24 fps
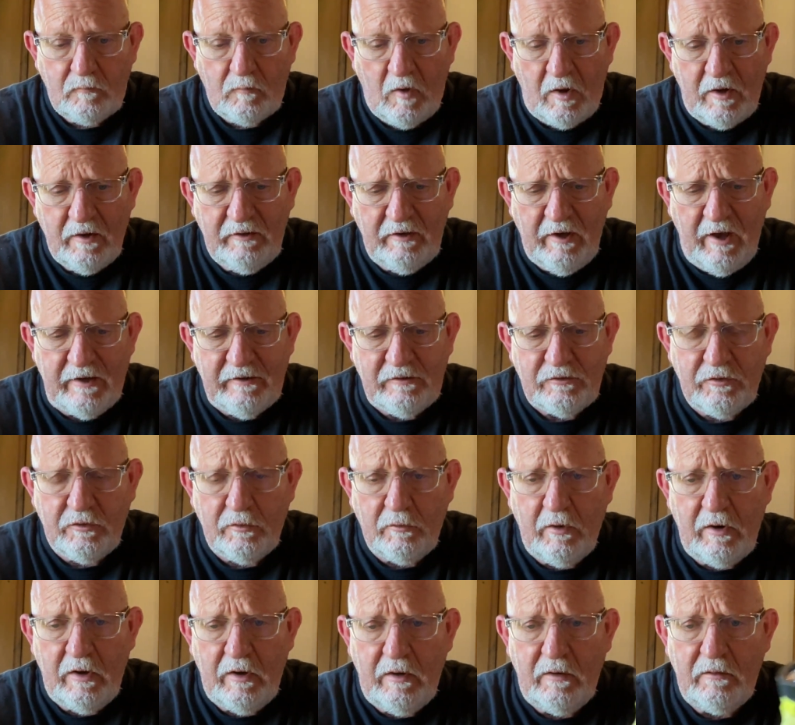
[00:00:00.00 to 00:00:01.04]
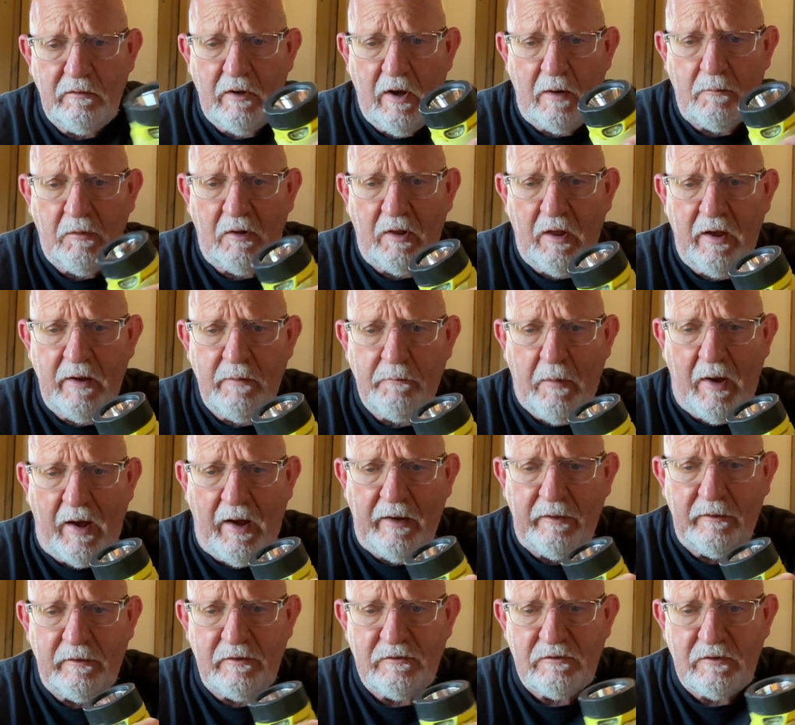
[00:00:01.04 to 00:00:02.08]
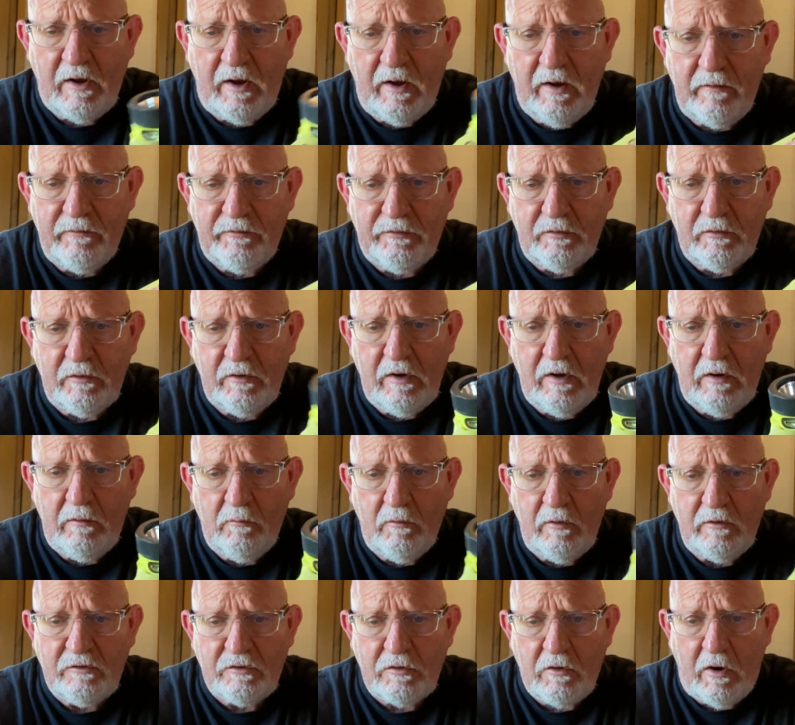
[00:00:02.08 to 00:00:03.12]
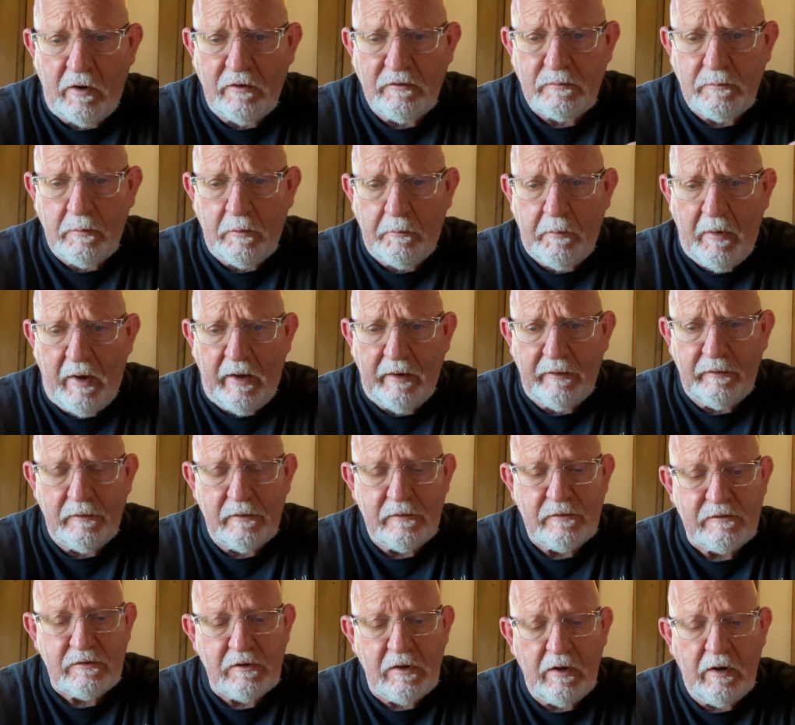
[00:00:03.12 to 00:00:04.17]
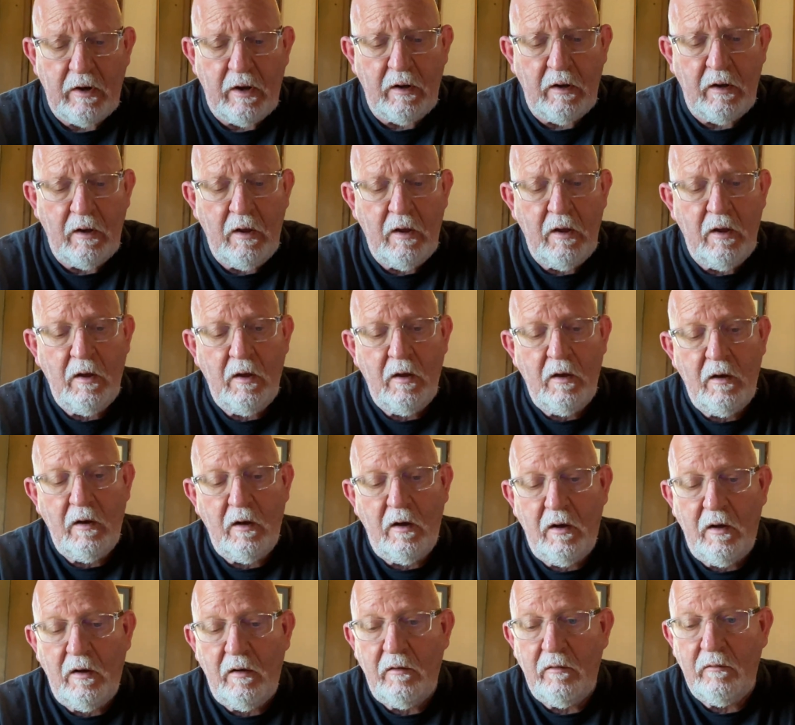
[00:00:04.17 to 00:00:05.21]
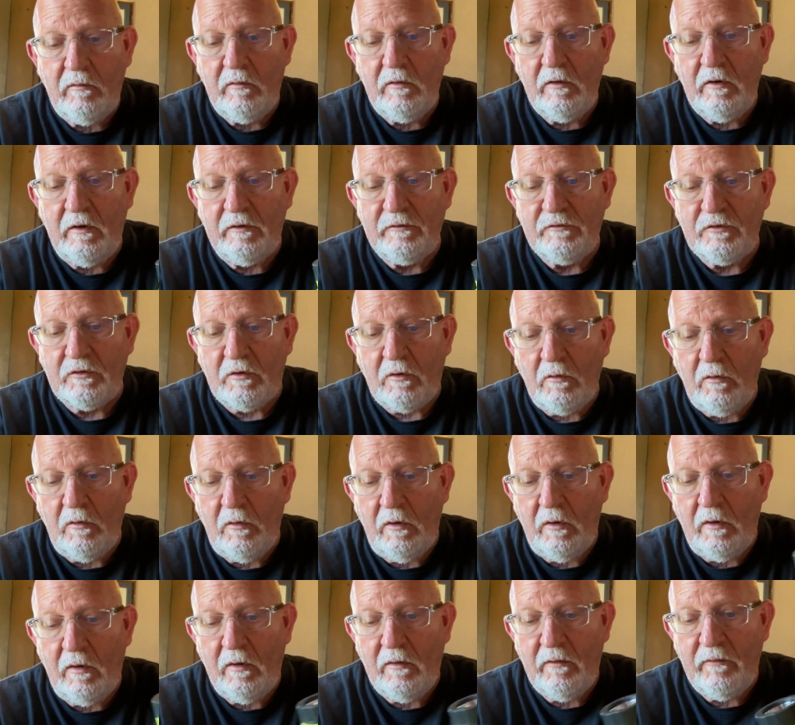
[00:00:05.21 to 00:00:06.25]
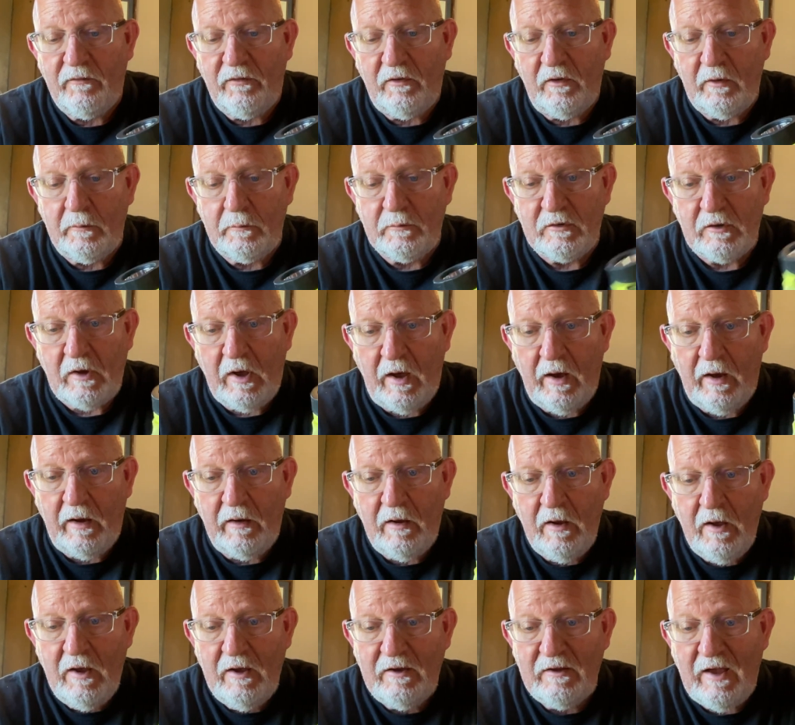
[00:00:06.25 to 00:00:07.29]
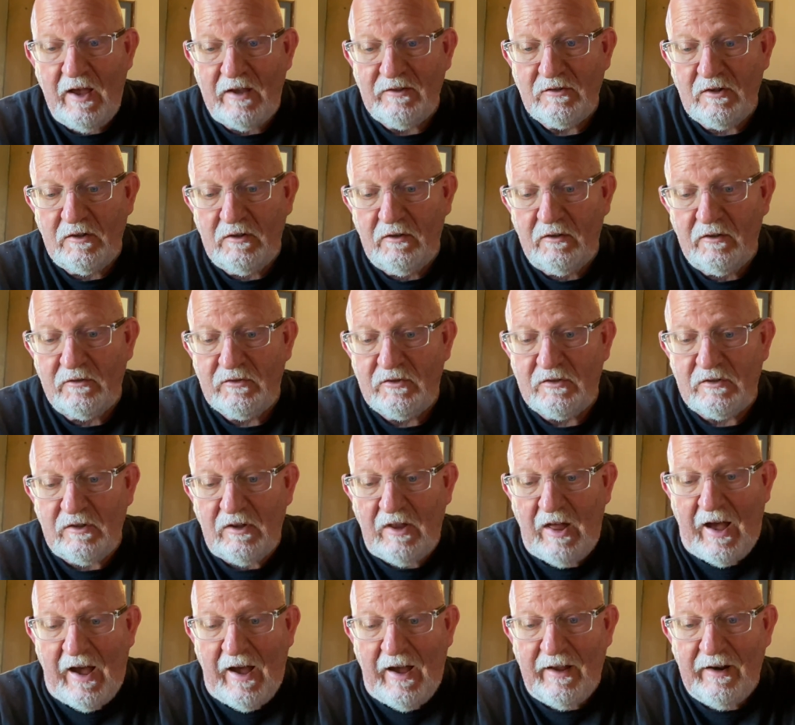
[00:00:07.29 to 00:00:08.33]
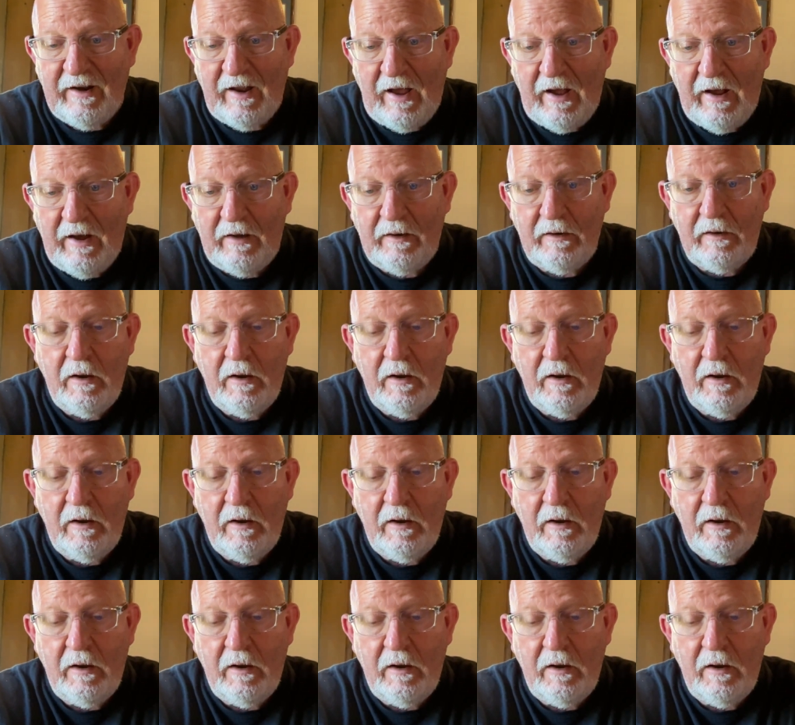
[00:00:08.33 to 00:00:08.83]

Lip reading: It takes three AA batteries. I have three rechargeable batteries in it. You unscrew it, flips out, has a little slide out,